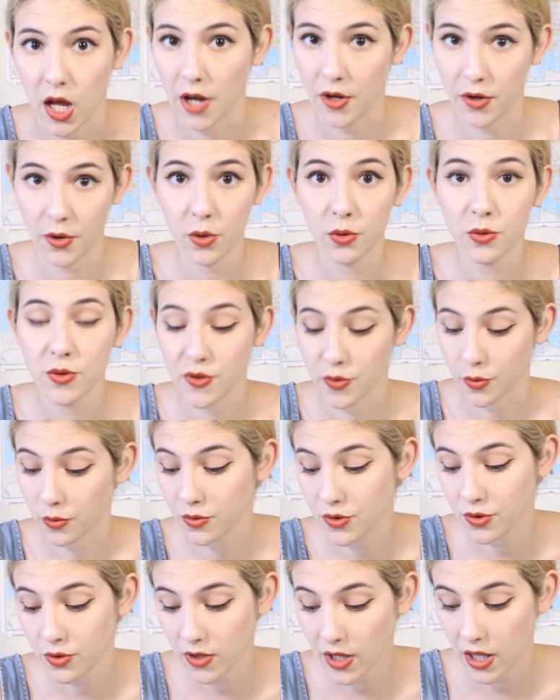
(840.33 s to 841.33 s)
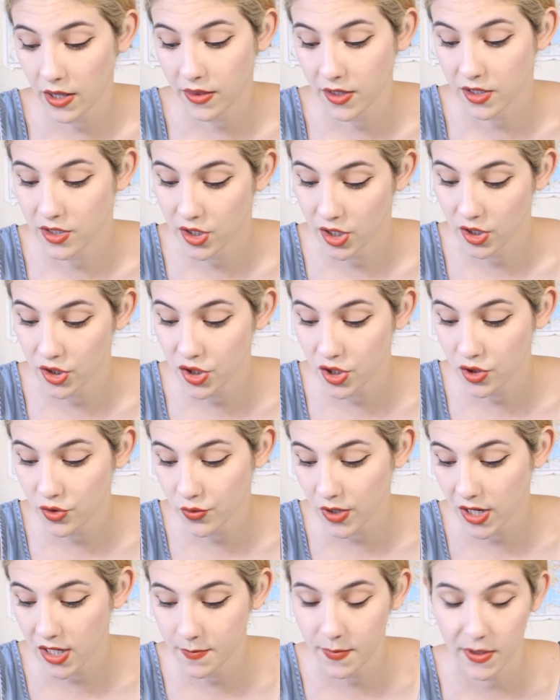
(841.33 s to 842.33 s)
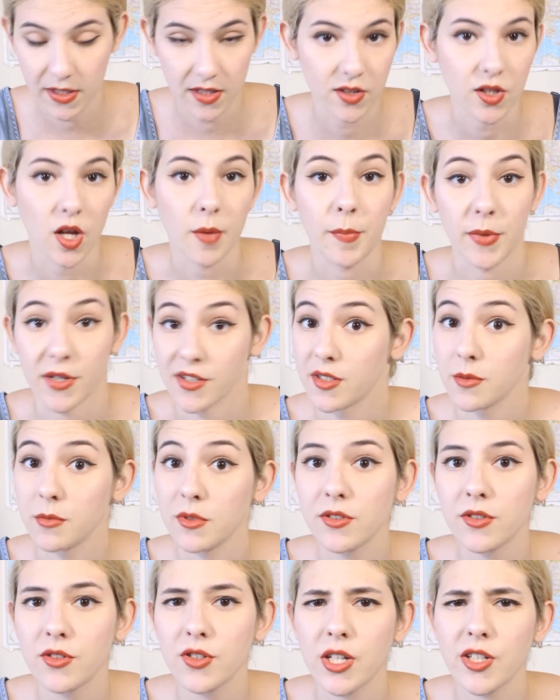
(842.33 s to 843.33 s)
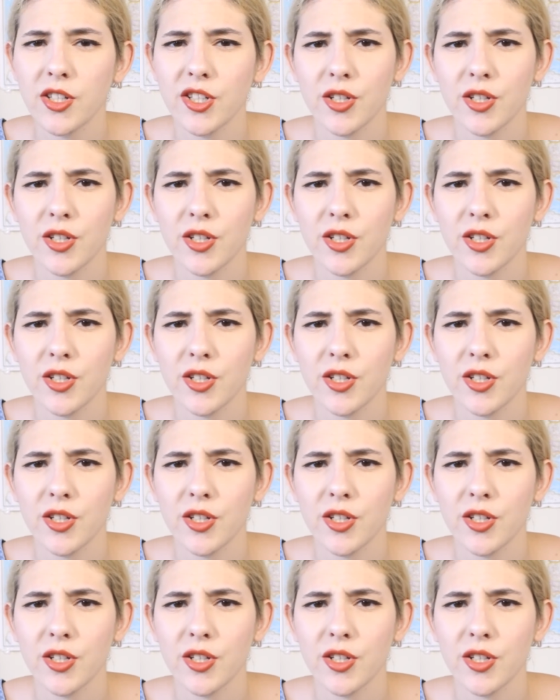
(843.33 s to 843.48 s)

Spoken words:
I don't know who told you that they changed the address, but it's not possible to change